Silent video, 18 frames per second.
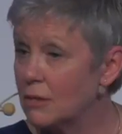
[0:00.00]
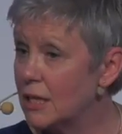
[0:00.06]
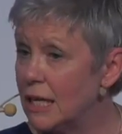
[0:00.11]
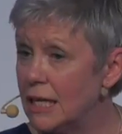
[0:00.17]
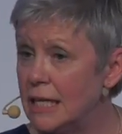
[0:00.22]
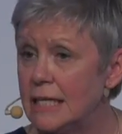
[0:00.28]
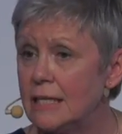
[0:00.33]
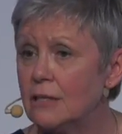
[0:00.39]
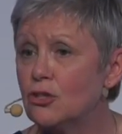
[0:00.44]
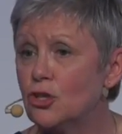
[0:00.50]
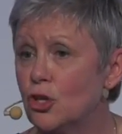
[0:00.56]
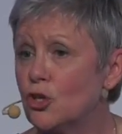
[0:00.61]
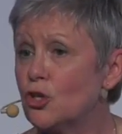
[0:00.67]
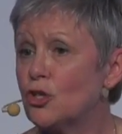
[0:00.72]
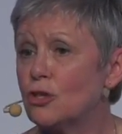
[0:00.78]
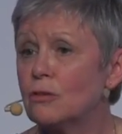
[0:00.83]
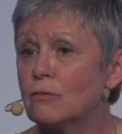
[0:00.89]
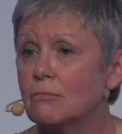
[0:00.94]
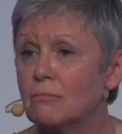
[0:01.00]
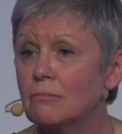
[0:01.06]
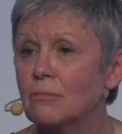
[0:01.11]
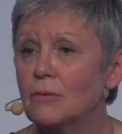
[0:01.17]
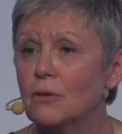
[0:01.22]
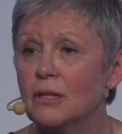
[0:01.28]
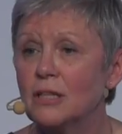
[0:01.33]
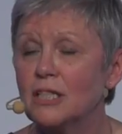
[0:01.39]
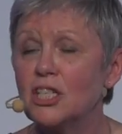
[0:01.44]
getting just
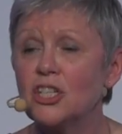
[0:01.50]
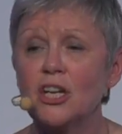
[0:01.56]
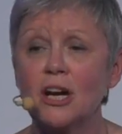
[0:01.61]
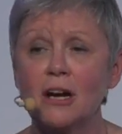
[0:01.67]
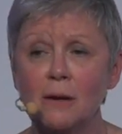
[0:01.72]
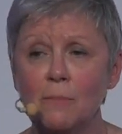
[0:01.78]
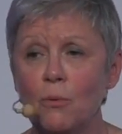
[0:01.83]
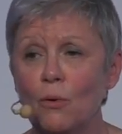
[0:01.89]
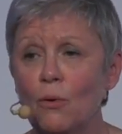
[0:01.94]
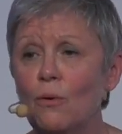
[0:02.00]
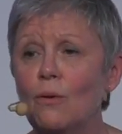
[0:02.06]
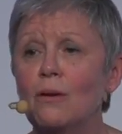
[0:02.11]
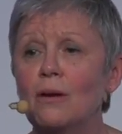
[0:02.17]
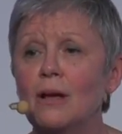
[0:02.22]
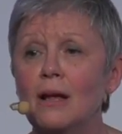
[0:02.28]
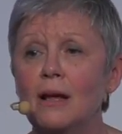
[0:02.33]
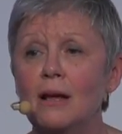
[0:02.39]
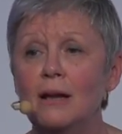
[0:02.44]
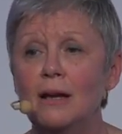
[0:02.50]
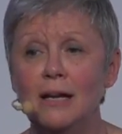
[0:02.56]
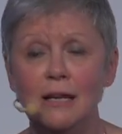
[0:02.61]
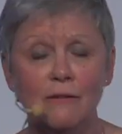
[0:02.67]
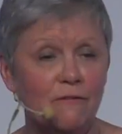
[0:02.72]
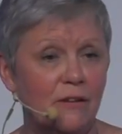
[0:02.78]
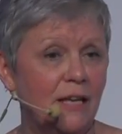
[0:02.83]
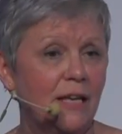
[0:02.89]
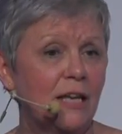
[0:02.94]
desirable
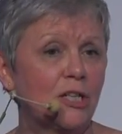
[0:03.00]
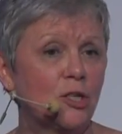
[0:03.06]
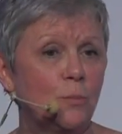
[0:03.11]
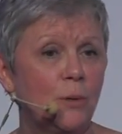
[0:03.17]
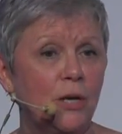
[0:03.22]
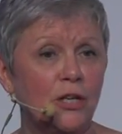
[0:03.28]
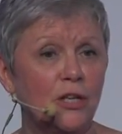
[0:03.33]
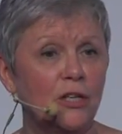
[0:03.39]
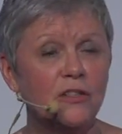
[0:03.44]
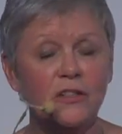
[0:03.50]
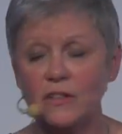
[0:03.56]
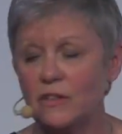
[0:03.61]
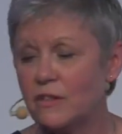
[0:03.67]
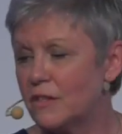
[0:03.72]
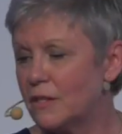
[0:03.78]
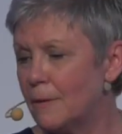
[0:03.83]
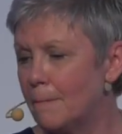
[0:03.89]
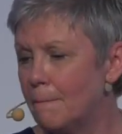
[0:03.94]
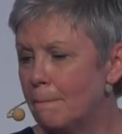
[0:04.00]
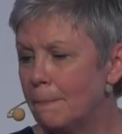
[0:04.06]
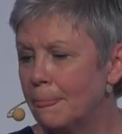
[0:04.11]
living experiences.